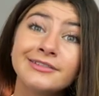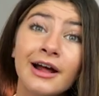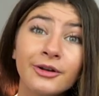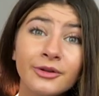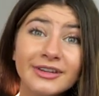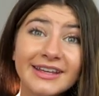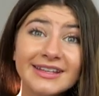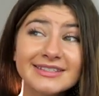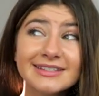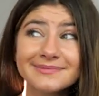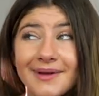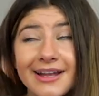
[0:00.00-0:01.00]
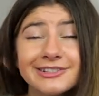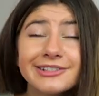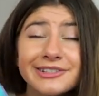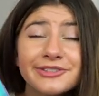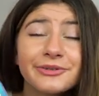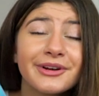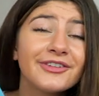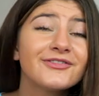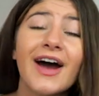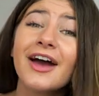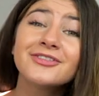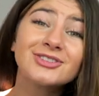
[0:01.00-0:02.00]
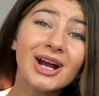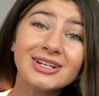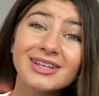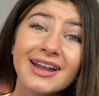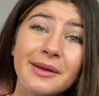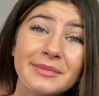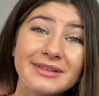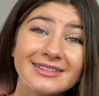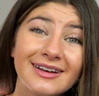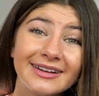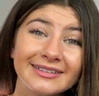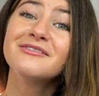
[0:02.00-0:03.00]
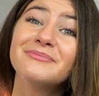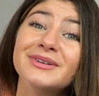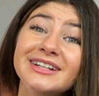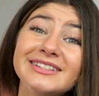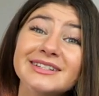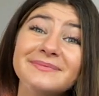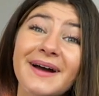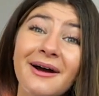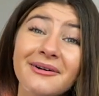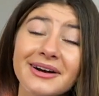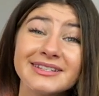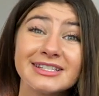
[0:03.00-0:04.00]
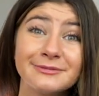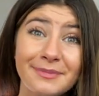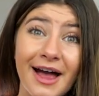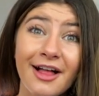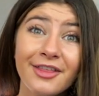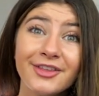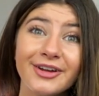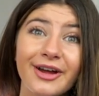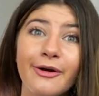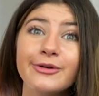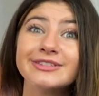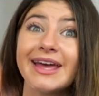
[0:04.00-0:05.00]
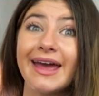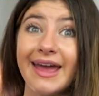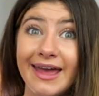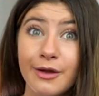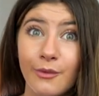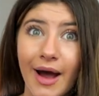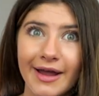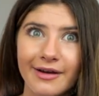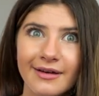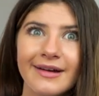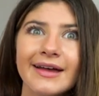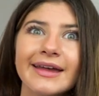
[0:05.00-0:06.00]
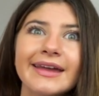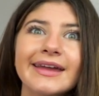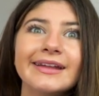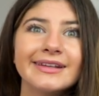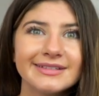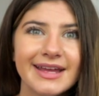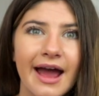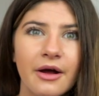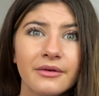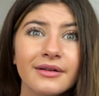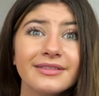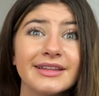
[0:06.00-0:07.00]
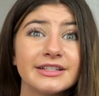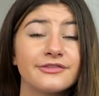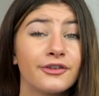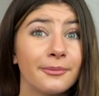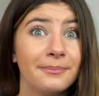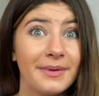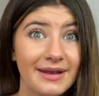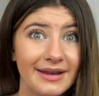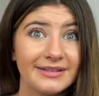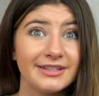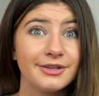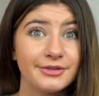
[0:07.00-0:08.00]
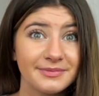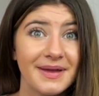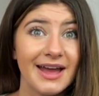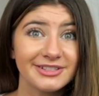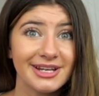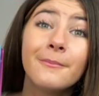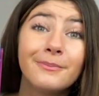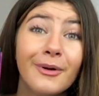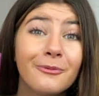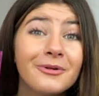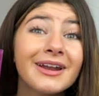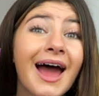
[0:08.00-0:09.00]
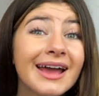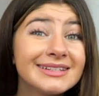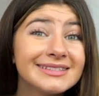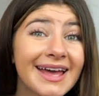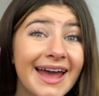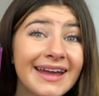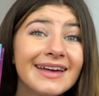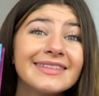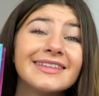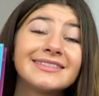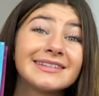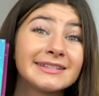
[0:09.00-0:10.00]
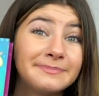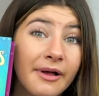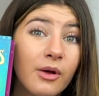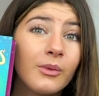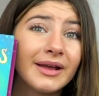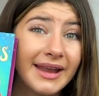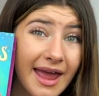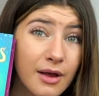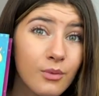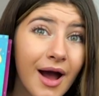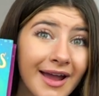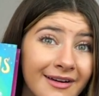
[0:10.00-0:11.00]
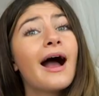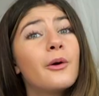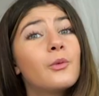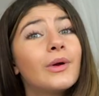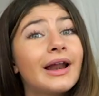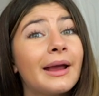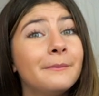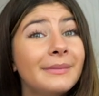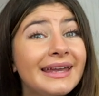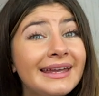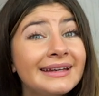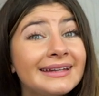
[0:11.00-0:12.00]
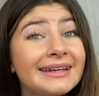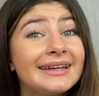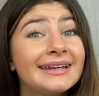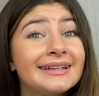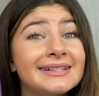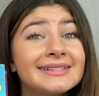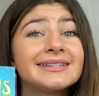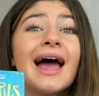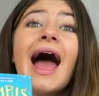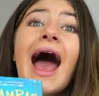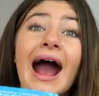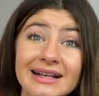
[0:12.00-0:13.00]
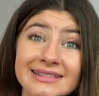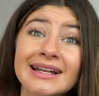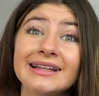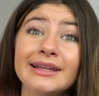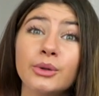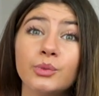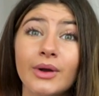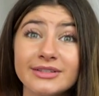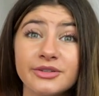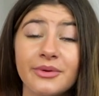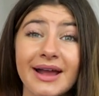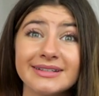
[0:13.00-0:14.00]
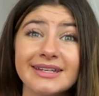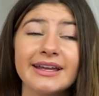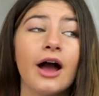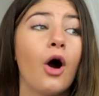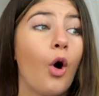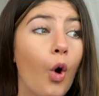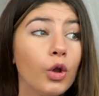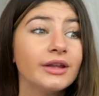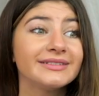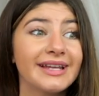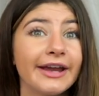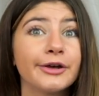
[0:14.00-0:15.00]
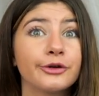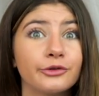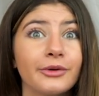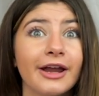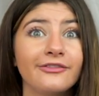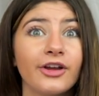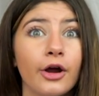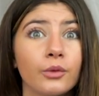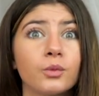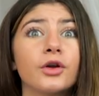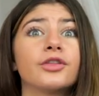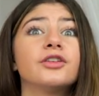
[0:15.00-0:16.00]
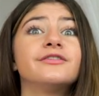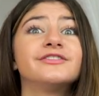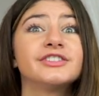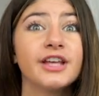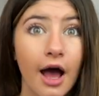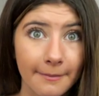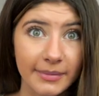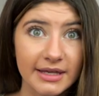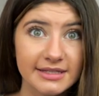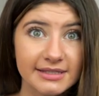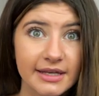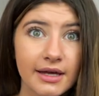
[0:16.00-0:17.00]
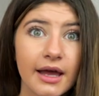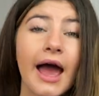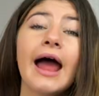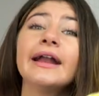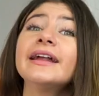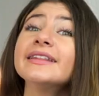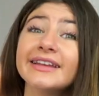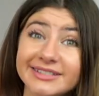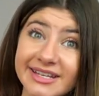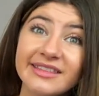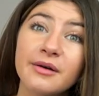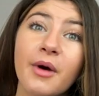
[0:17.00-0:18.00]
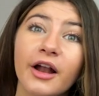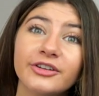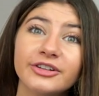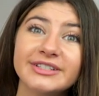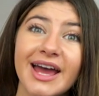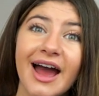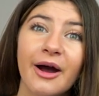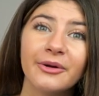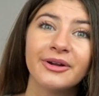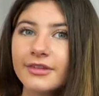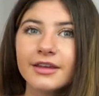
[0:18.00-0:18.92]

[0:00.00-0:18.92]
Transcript: Not only is this magical story 5 stars on Amazon, but it's about a spell that goes haywire in a town that's forbidden to use magic. But when I say that the spell went haywire, what I mean is accidentally resurrecting a whole entire graveyard worth of zombies and unleashing them on your town.